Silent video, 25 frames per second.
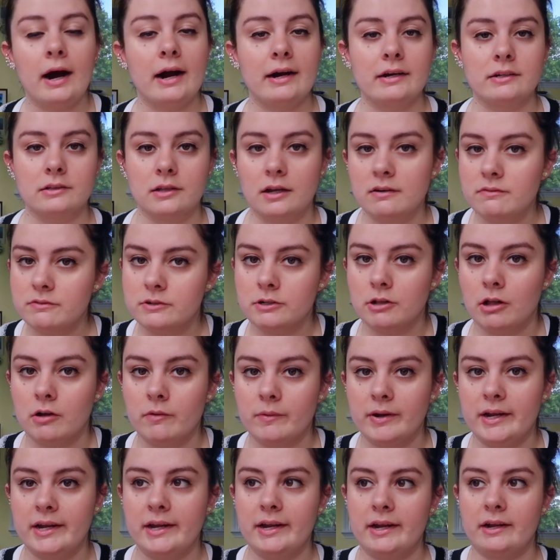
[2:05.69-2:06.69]
I love
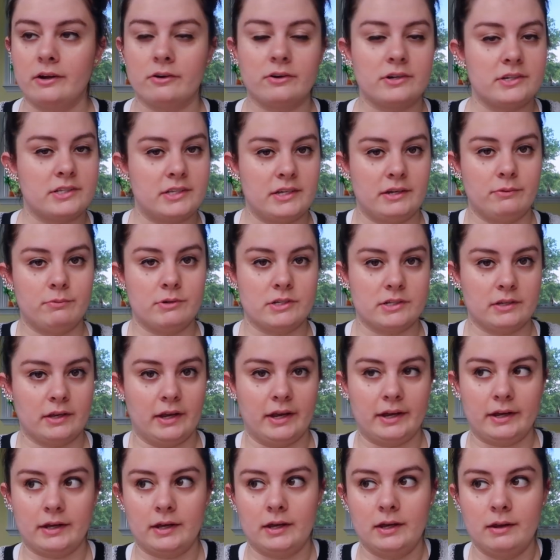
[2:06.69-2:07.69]
Chloe, and Christy was
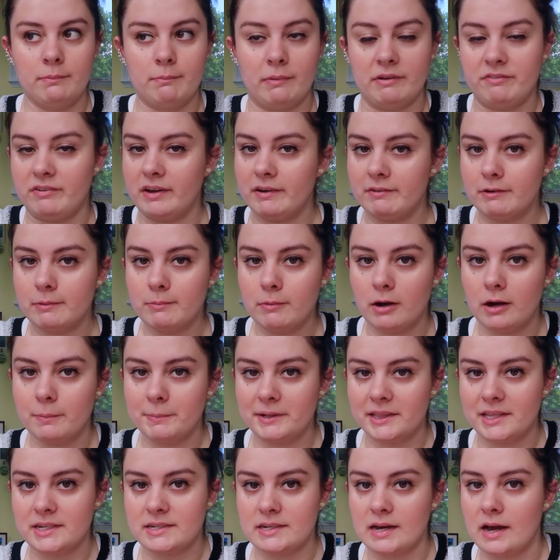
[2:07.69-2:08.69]
like my favorite
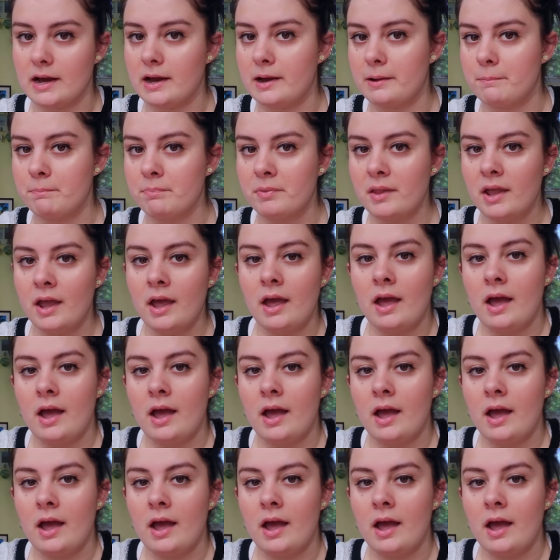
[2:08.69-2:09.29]
mom at the time.